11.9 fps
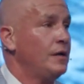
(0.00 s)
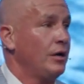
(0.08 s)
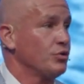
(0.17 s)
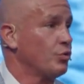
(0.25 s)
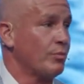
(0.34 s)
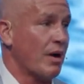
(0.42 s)
It
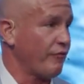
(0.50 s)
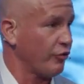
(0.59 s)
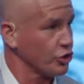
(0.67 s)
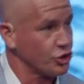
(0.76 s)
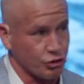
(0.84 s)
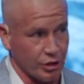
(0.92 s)
was one of my
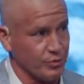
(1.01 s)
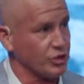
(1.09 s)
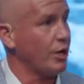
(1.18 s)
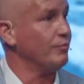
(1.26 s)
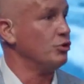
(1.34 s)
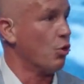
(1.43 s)
first trips
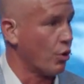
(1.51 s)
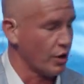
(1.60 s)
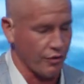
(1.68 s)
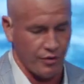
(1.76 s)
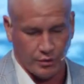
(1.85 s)
up north.